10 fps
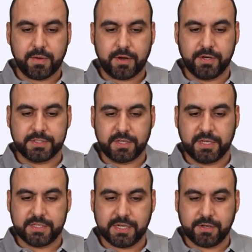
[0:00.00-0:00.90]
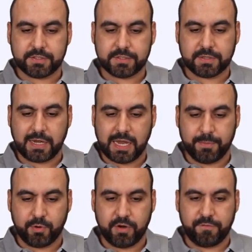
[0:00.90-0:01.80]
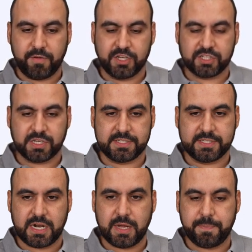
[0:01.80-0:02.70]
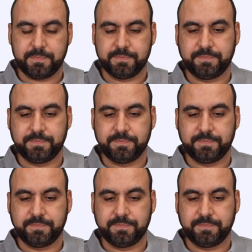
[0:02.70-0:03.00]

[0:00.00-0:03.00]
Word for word: Here's the details, I'm going to finish setup.